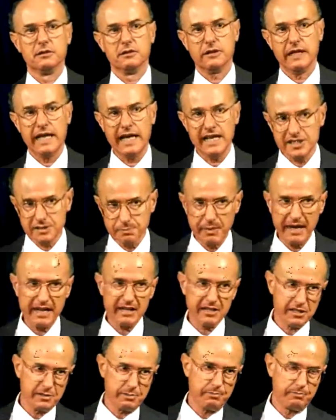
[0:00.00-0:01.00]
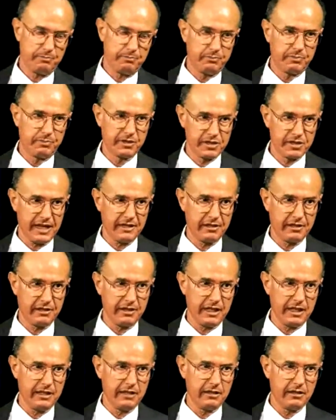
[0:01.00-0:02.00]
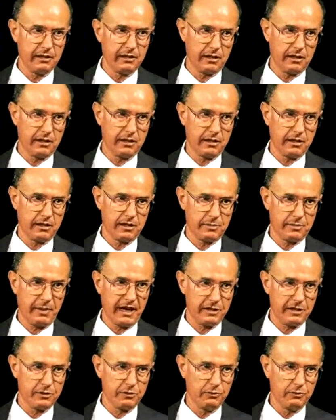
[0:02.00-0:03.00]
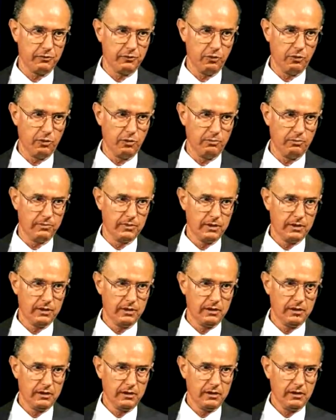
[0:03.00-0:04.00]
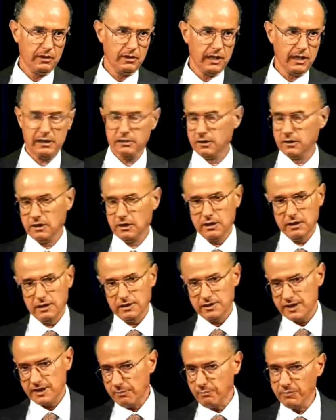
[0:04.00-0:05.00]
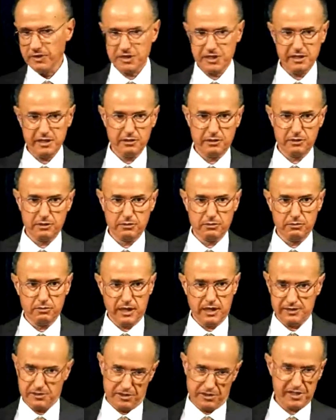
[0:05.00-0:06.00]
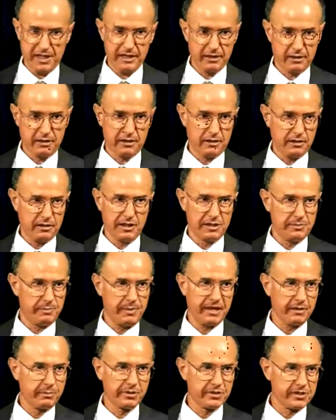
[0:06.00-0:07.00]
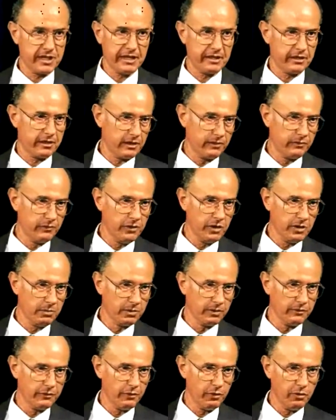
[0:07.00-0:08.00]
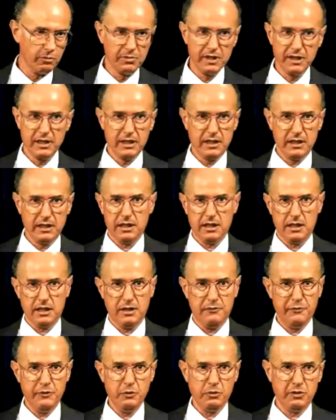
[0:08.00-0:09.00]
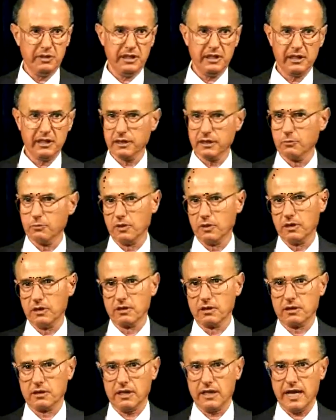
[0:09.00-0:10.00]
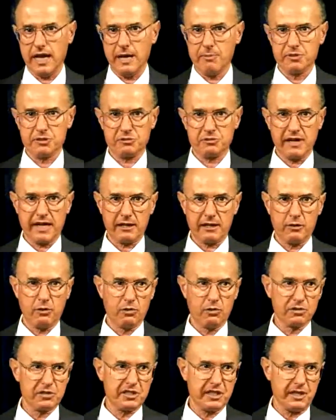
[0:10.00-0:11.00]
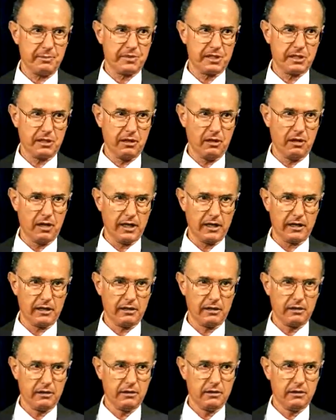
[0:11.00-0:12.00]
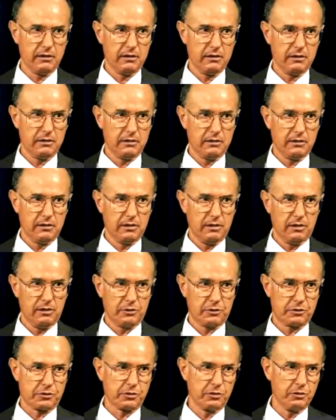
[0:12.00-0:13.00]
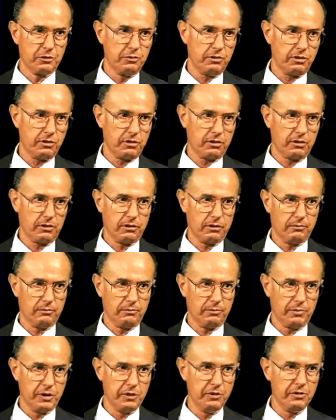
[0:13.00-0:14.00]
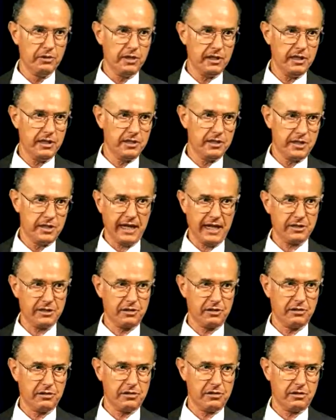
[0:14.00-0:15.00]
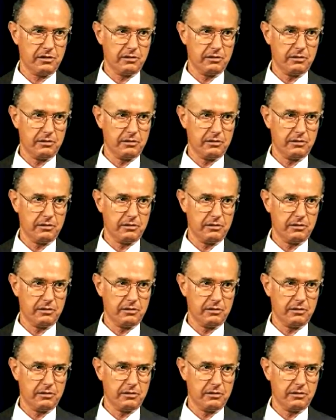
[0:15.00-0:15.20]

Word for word: It's better presented in spatial form. Now, some material, as I said, is better presented in verbal form. If you're dealing with abstract concepts like truth, beauty, justice,